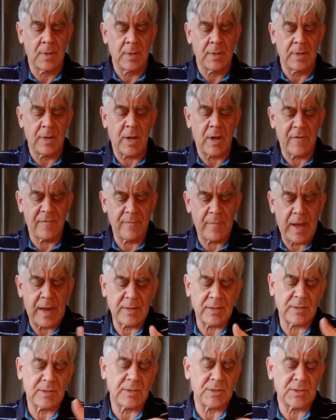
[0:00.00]
Now I've made
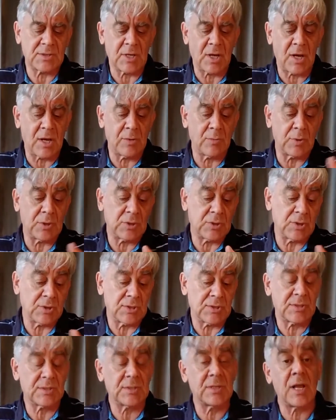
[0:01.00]
a design which is
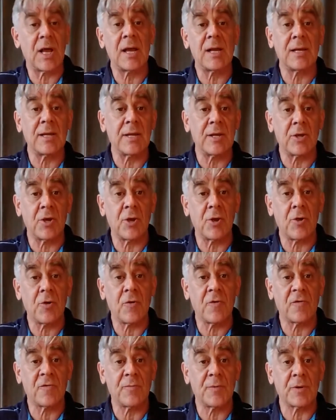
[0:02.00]
slightly
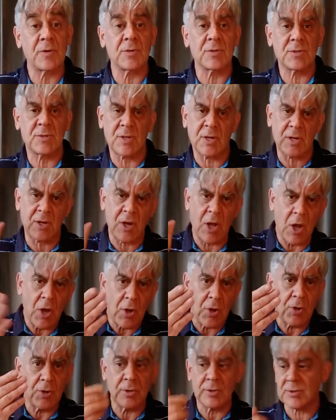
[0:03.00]
curved because the
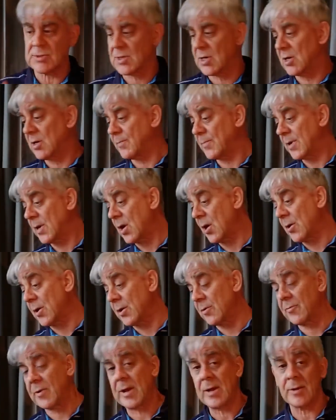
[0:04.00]
cone is going to be going
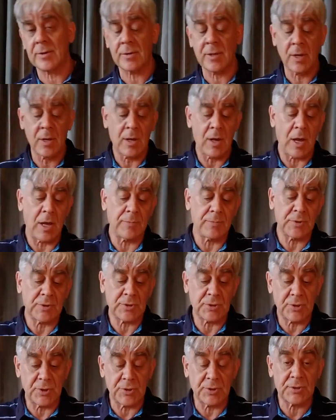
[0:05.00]
round. I'm
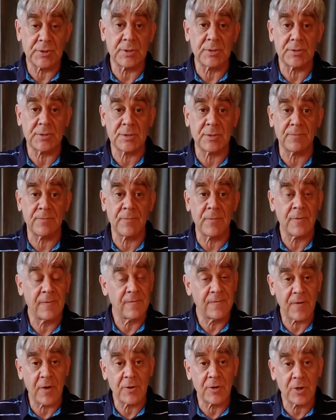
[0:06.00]
just using some
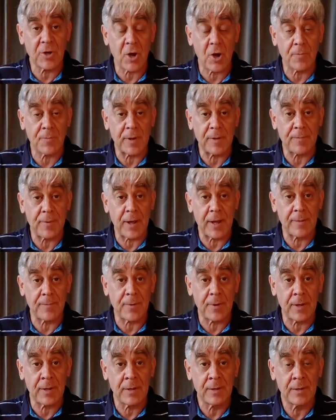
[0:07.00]
photocopy
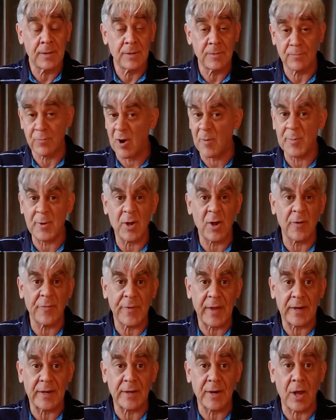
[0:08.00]
paper, probably got
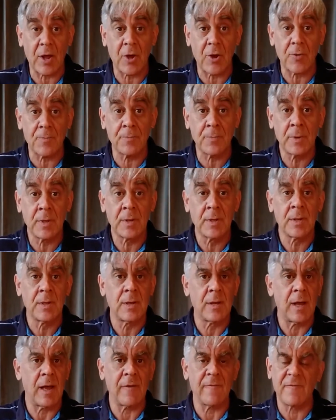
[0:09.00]
that at home,
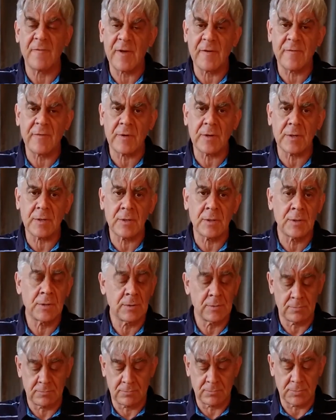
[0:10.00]
a vivid,
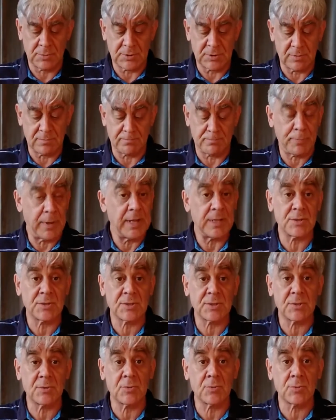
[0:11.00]
some
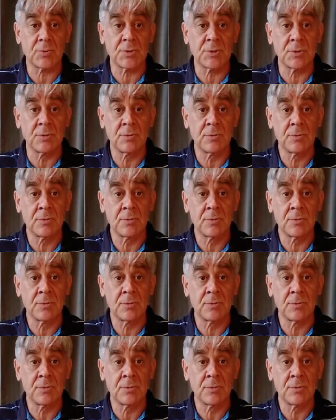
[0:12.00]
pencils